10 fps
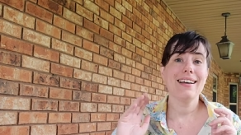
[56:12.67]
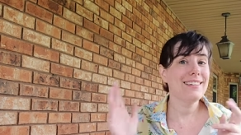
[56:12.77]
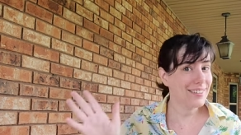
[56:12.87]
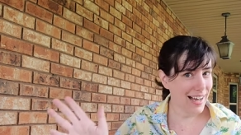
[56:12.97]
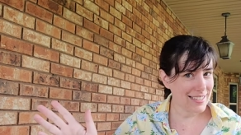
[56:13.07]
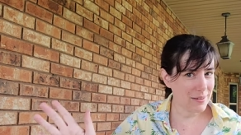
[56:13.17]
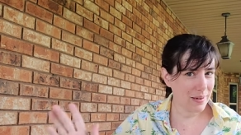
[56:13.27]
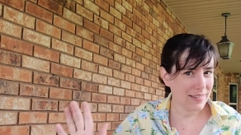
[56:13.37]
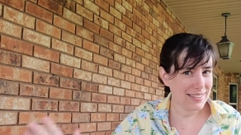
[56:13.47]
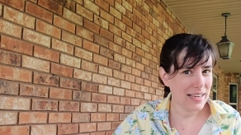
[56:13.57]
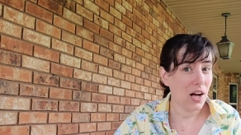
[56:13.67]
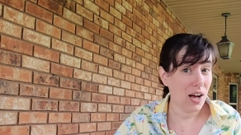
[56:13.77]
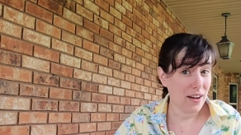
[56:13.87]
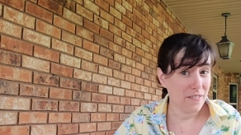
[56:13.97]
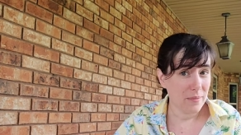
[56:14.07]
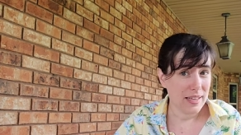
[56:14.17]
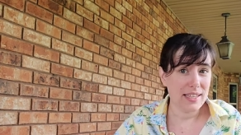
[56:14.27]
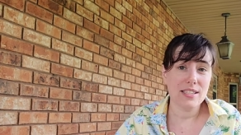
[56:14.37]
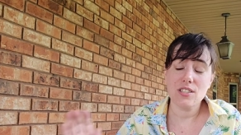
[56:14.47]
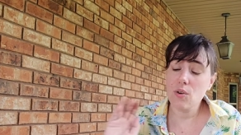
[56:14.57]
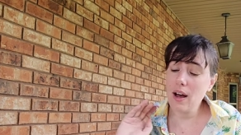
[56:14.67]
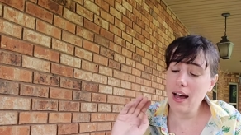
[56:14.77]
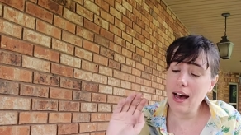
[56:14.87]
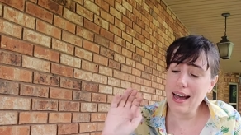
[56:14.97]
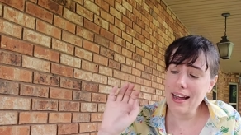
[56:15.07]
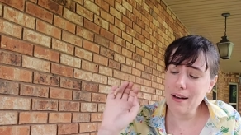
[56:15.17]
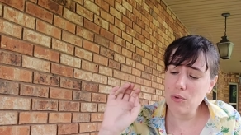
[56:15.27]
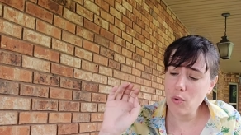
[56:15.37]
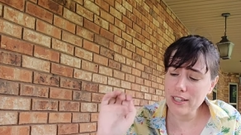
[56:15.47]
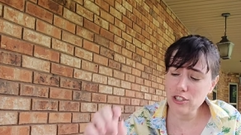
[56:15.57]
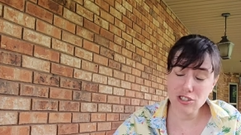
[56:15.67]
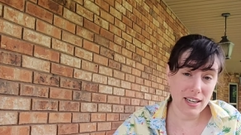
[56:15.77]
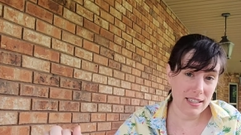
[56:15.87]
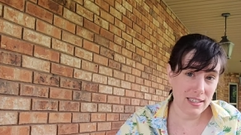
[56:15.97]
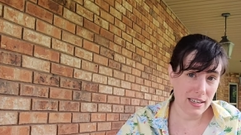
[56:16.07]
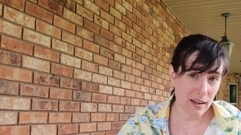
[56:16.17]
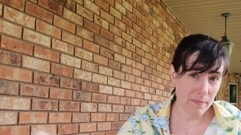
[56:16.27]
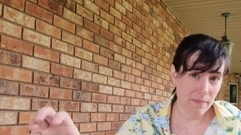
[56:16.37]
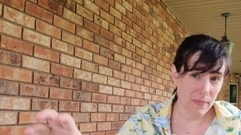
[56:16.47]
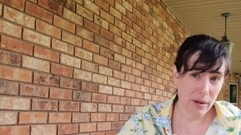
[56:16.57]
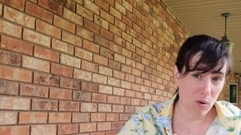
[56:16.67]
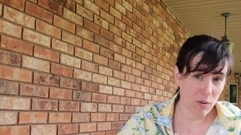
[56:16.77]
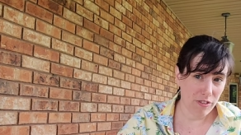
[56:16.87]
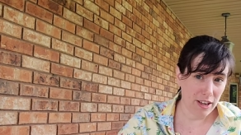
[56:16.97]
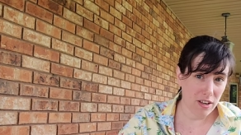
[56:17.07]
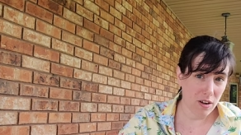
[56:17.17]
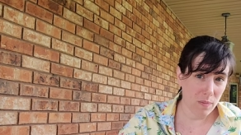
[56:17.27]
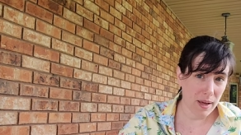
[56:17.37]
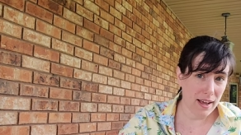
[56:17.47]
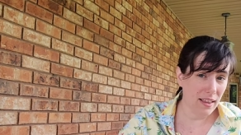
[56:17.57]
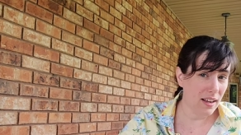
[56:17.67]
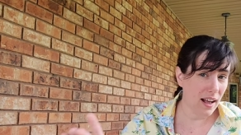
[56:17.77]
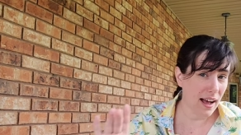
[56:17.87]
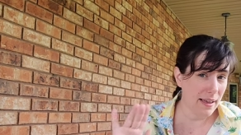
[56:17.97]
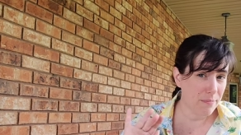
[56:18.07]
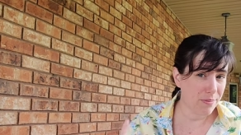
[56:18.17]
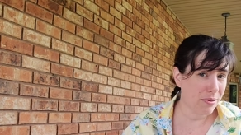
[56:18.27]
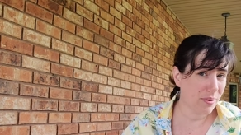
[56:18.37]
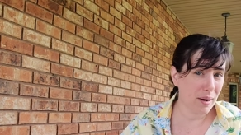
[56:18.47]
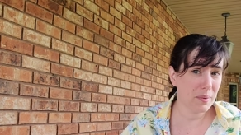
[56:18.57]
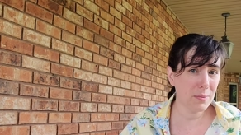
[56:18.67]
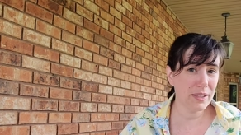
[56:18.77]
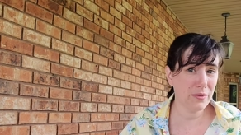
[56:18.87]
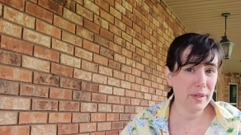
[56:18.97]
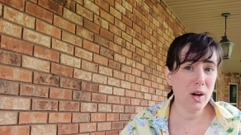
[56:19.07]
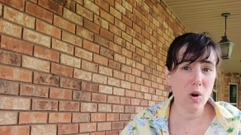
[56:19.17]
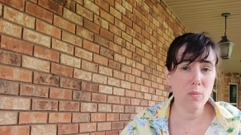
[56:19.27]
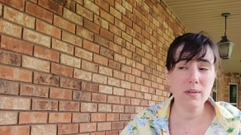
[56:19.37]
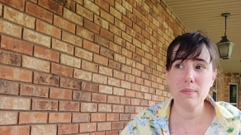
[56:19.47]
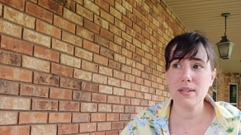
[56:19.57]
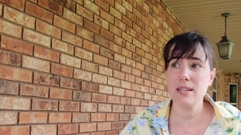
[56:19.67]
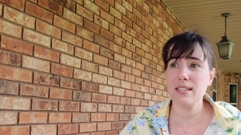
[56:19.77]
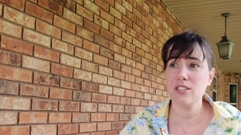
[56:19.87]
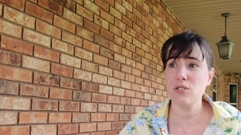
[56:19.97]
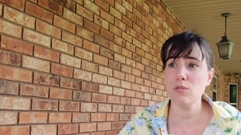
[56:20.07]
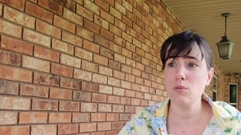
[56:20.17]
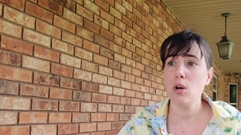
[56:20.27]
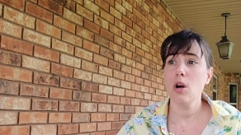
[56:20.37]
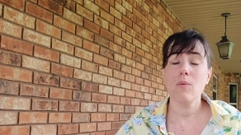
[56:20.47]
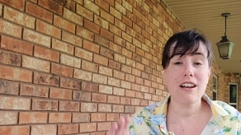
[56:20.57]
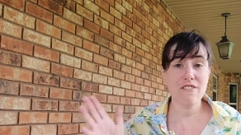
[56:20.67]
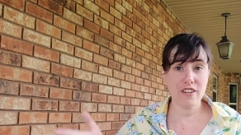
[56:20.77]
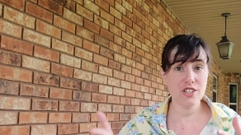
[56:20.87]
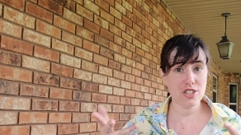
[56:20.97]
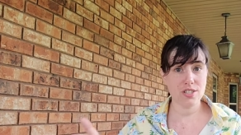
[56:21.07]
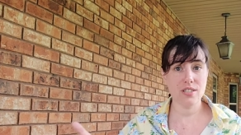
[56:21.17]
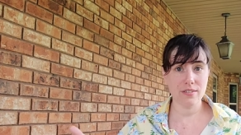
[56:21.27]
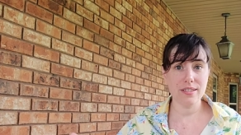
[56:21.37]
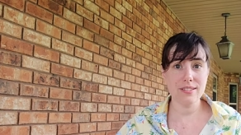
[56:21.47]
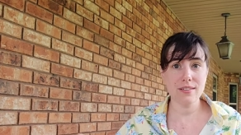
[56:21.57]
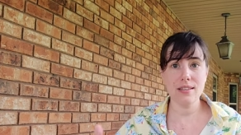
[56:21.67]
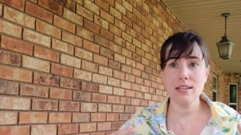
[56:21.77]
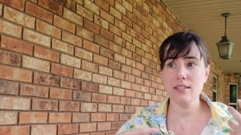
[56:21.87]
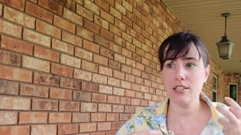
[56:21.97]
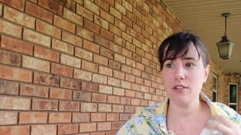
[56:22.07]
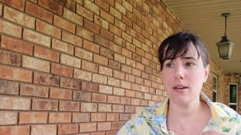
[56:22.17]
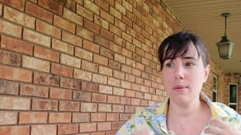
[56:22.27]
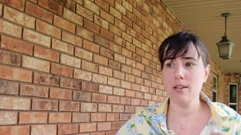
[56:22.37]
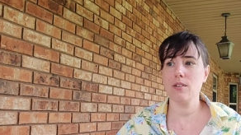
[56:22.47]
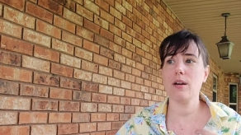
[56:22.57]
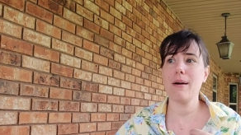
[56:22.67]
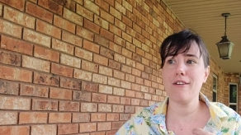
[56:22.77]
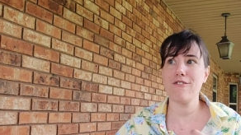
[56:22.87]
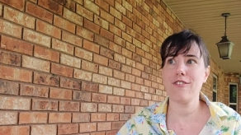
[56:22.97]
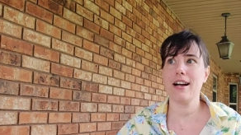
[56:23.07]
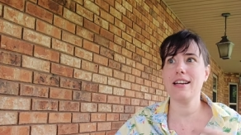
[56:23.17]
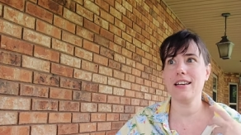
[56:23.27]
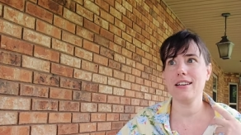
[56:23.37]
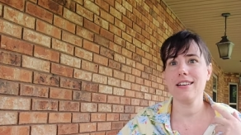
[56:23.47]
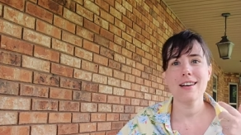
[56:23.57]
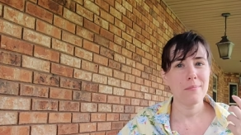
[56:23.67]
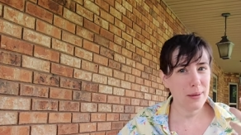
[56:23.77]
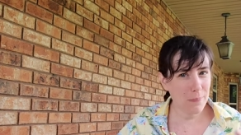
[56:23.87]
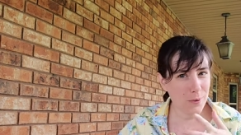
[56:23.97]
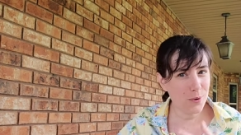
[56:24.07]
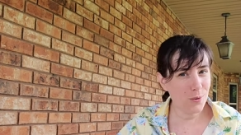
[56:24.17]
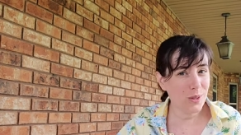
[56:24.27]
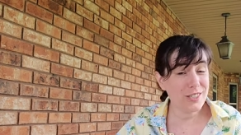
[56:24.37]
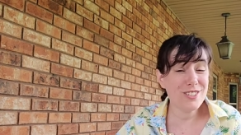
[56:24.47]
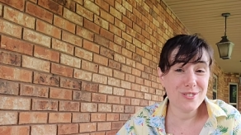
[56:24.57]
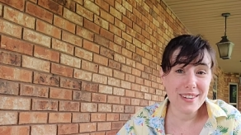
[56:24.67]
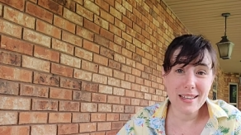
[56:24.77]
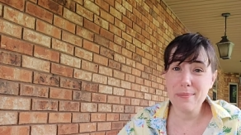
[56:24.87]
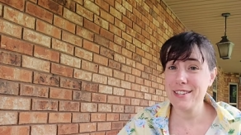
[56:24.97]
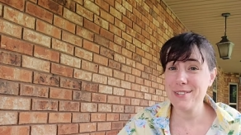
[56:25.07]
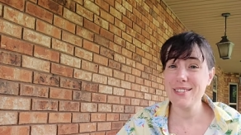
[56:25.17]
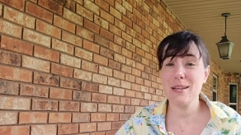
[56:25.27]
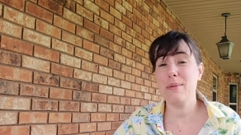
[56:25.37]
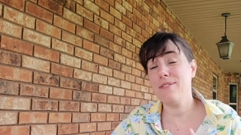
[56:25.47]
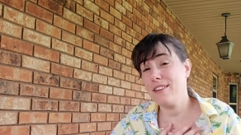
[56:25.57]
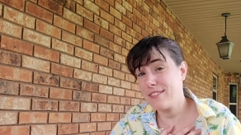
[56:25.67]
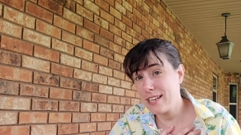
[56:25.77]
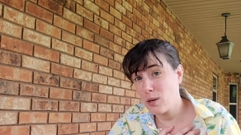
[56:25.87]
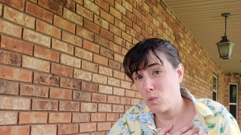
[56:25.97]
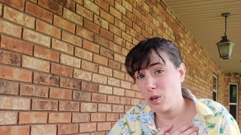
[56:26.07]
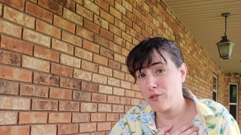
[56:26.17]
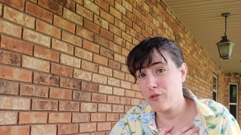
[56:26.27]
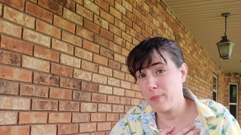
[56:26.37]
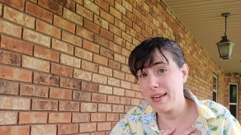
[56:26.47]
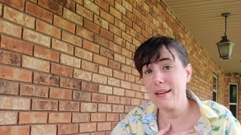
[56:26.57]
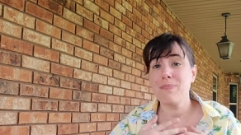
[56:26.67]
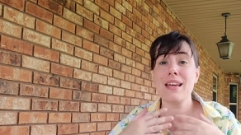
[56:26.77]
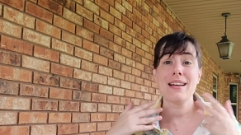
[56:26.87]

you guys can probably tell how I feel about this. So I am going to try to dig up my old Van Gogh palette. I probably rehomed it because I do, when I finish a series of things, I try to be good about finding people who will enjoy them and use them even if they didn't work for me.